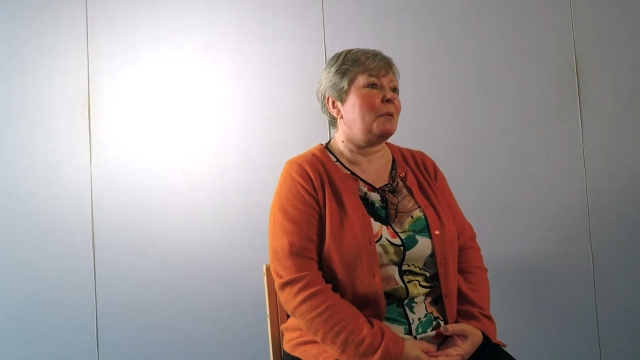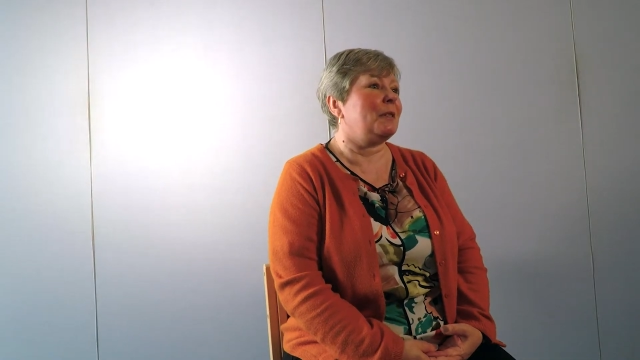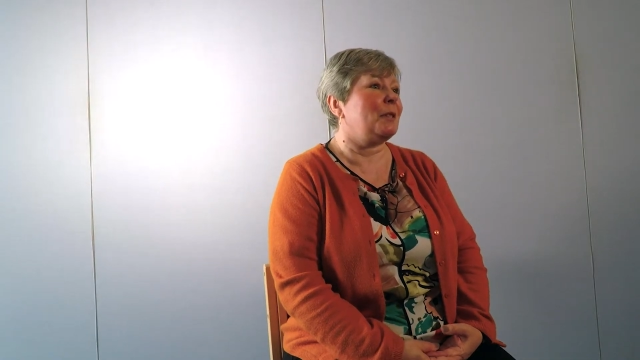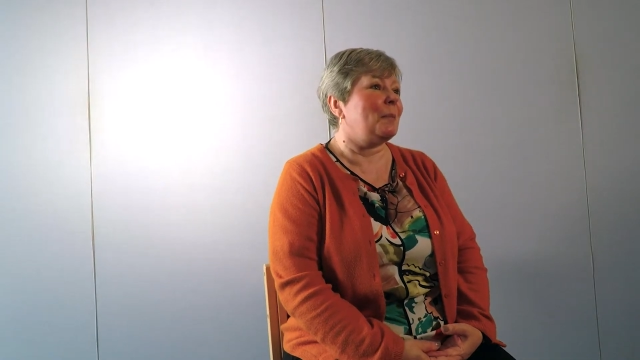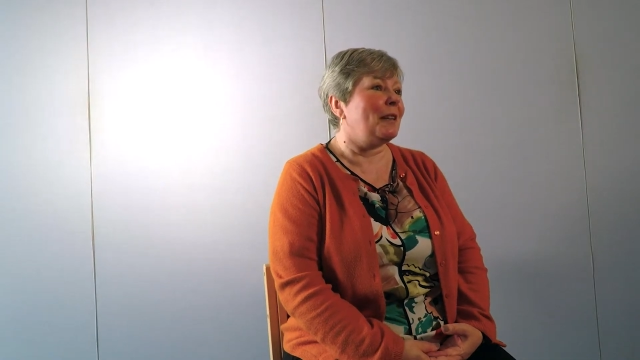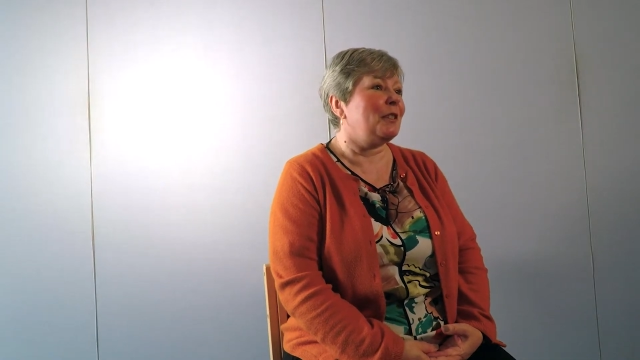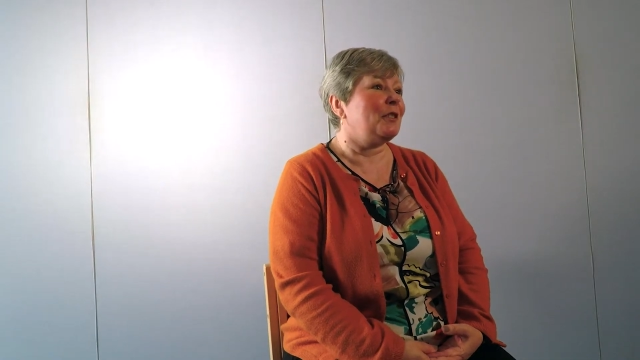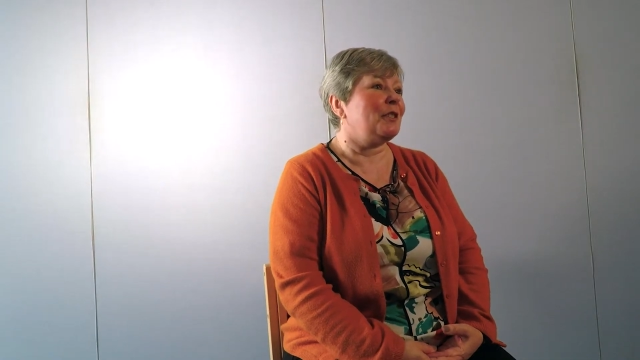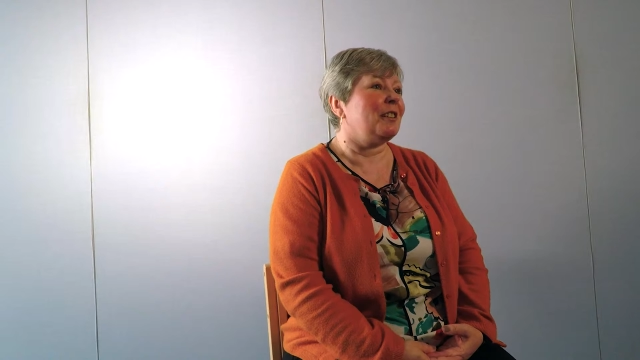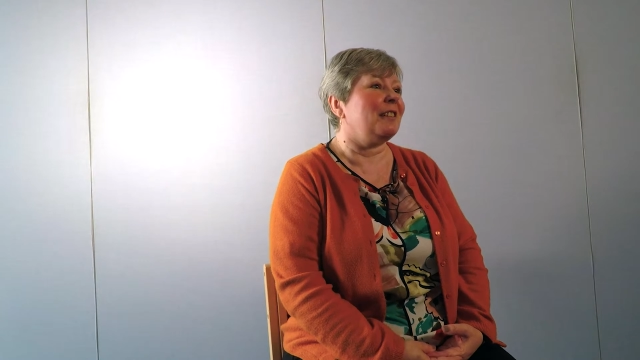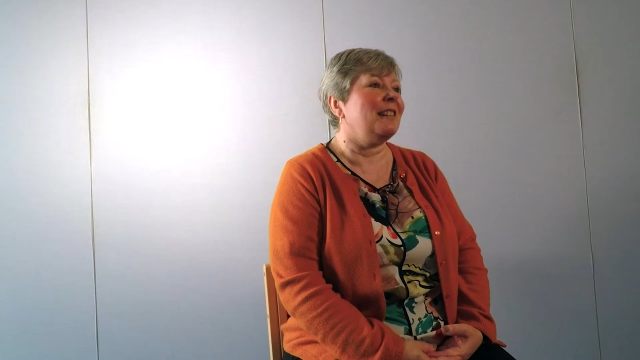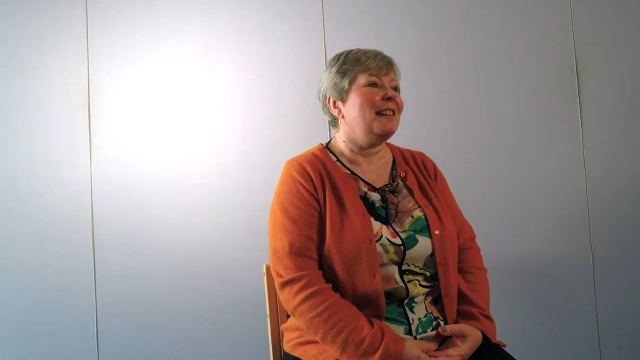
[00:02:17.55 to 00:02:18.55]

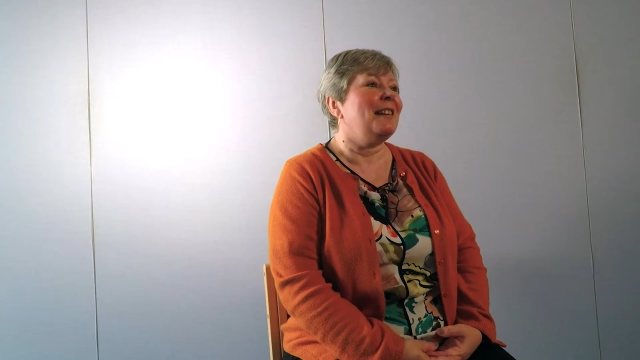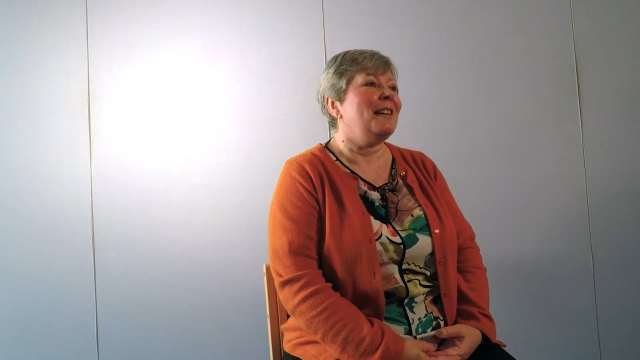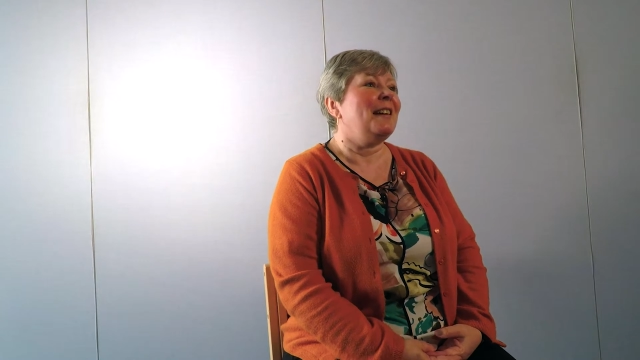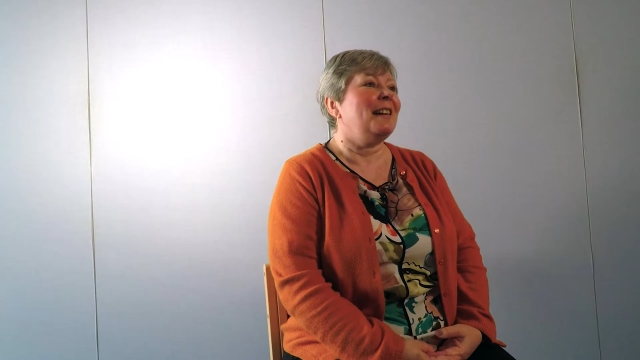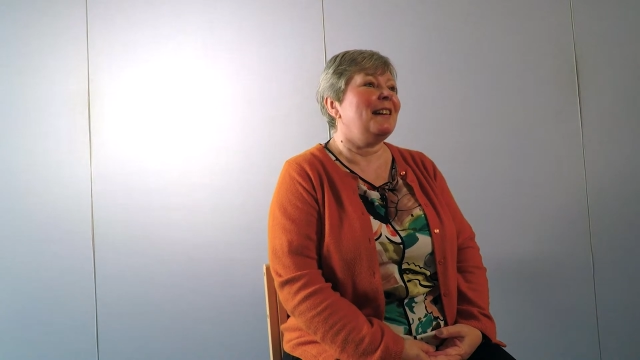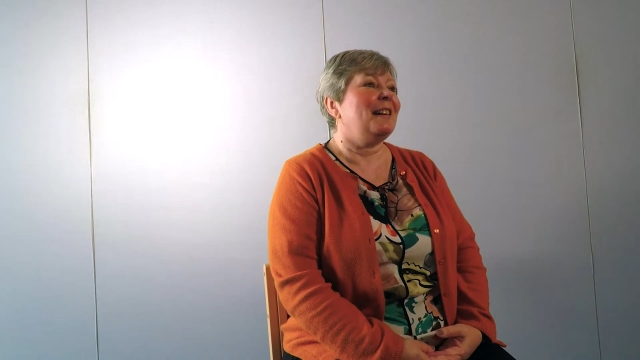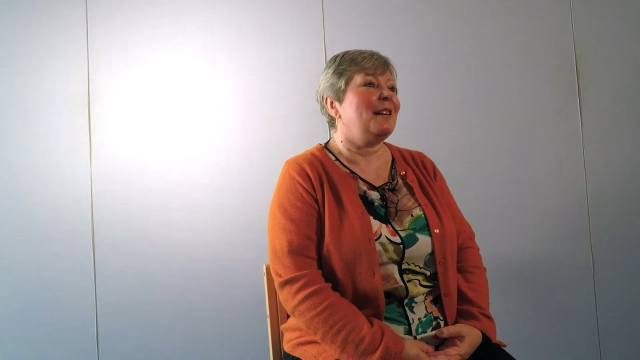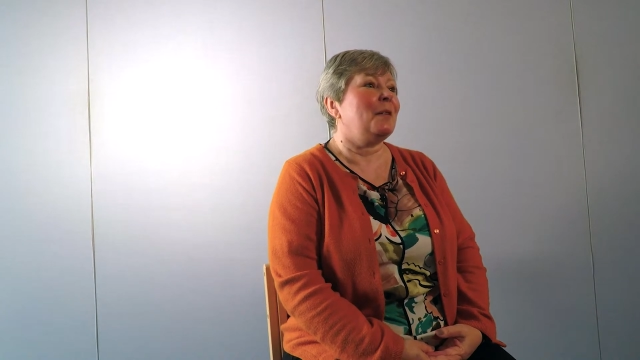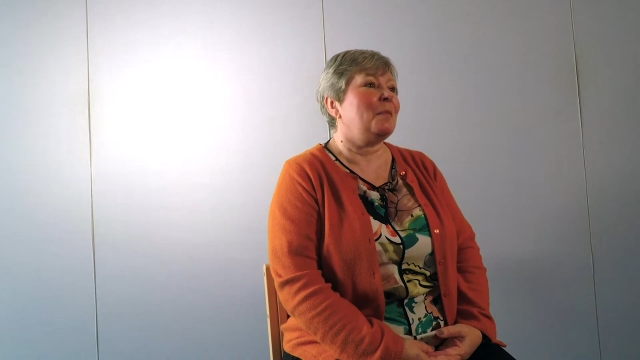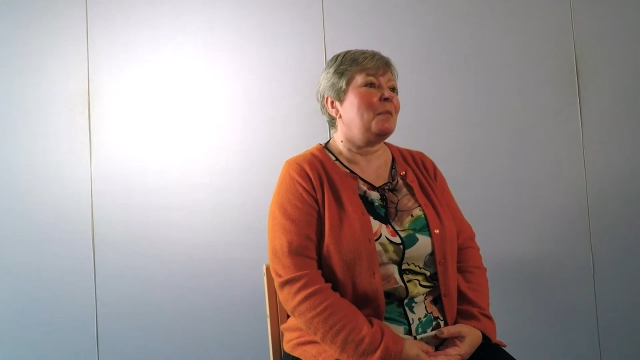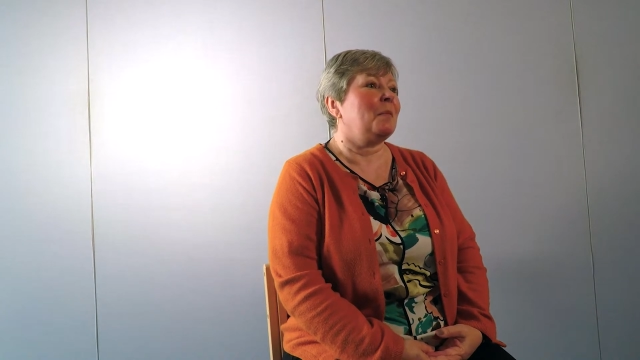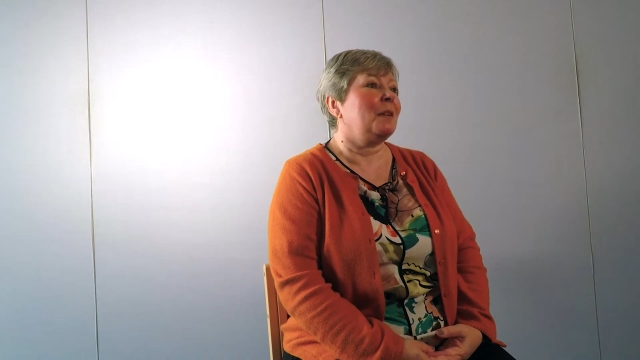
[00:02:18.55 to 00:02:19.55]
dementia
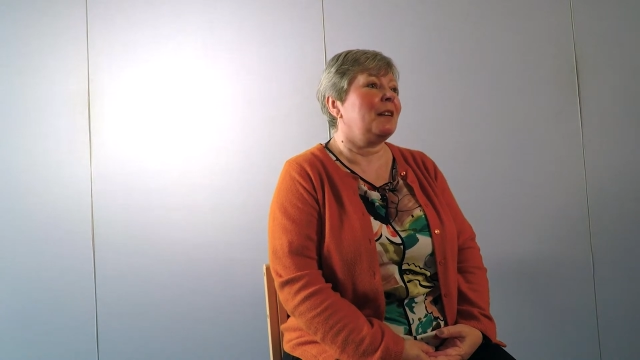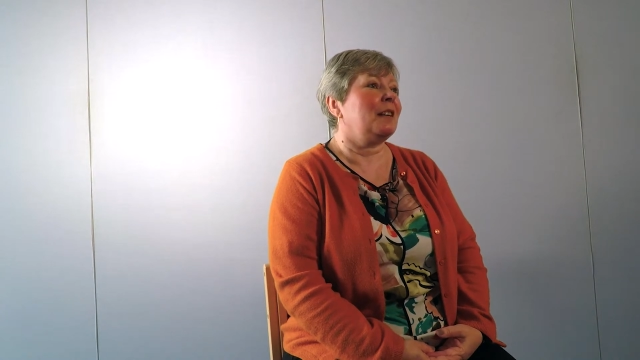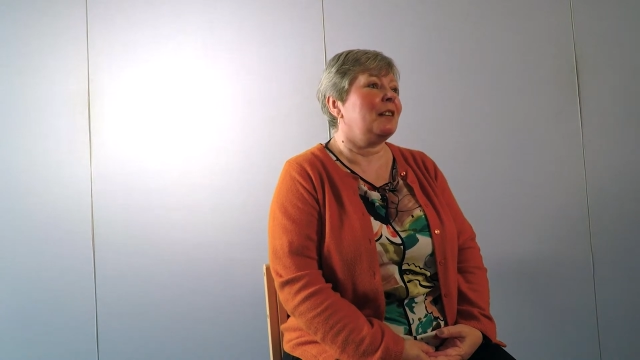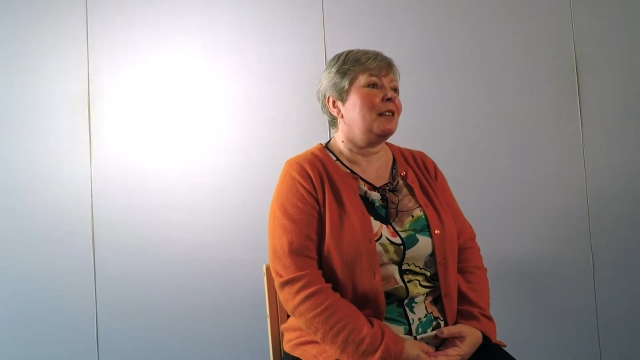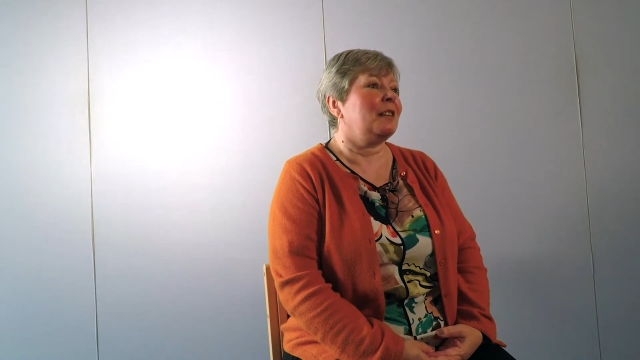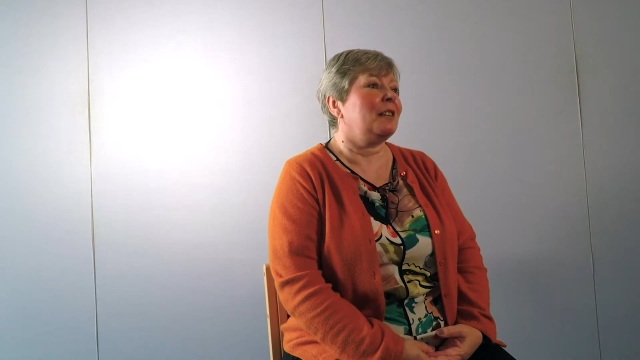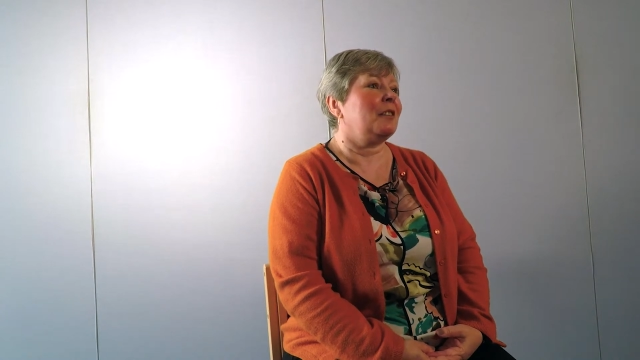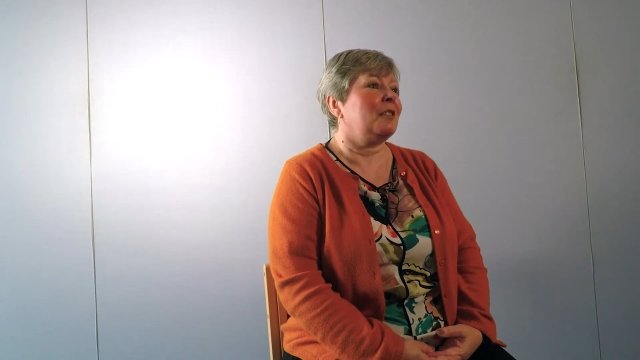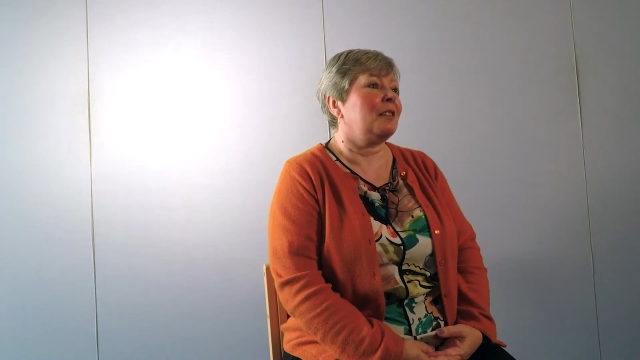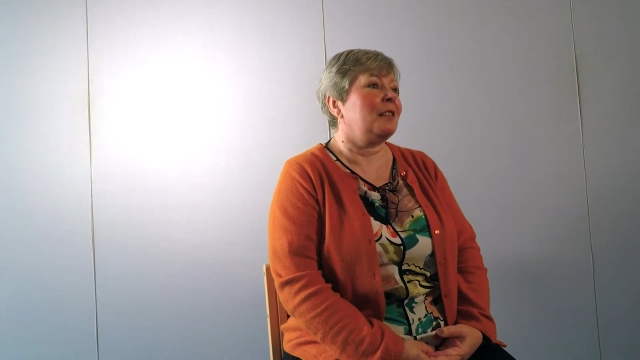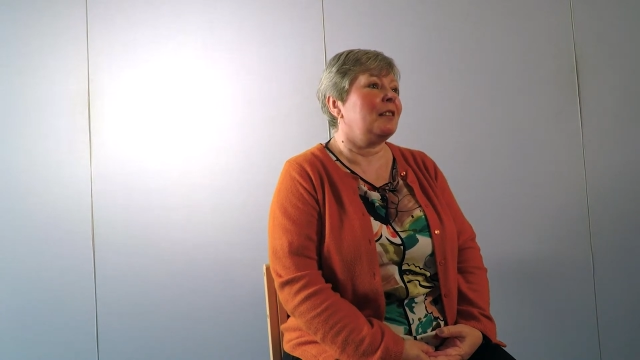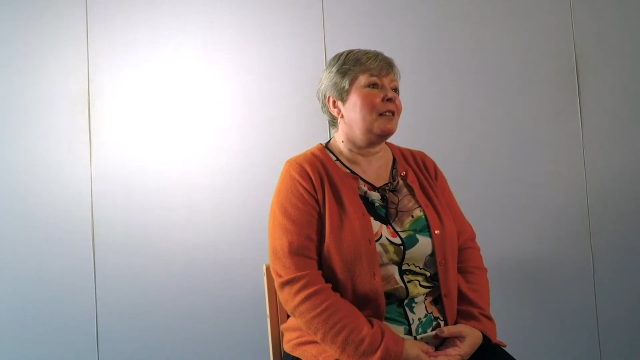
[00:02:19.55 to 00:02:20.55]
can